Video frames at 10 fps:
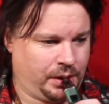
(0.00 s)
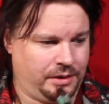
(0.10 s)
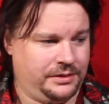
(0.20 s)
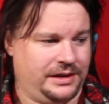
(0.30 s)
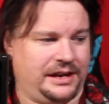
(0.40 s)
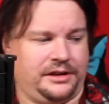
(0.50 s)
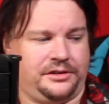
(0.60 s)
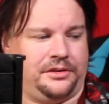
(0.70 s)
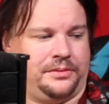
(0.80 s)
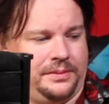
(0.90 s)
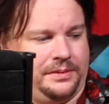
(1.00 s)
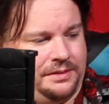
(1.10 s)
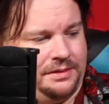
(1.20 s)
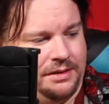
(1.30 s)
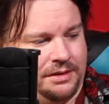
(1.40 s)
Yeah, they do.
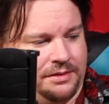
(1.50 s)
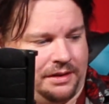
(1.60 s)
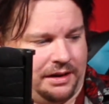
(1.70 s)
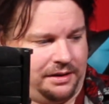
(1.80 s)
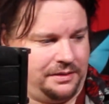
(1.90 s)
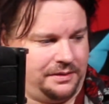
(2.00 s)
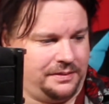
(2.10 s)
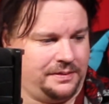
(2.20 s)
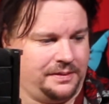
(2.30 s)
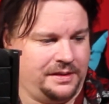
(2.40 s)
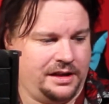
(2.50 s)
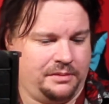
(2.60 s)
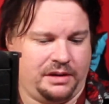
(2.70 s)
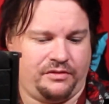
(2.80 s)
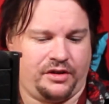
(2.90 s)
If
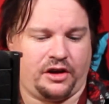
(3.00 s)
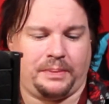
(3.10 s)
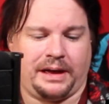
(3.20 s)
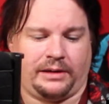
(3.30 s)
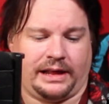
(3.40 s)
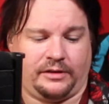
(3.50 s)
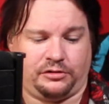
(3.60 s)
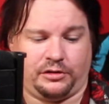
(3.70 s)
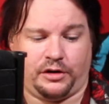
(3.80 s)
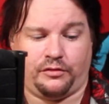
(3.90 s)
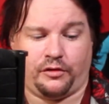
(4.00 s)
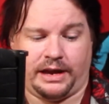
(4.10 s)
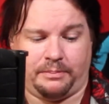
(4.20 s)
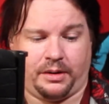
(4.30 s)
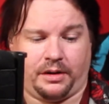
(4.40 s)
you go to Poundland, they'll sell you free,
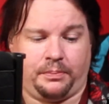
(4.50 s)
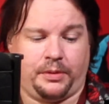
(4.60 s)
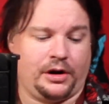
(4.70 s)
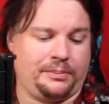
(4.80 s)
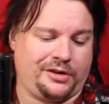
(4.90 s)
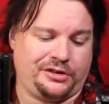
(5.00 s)
but purely because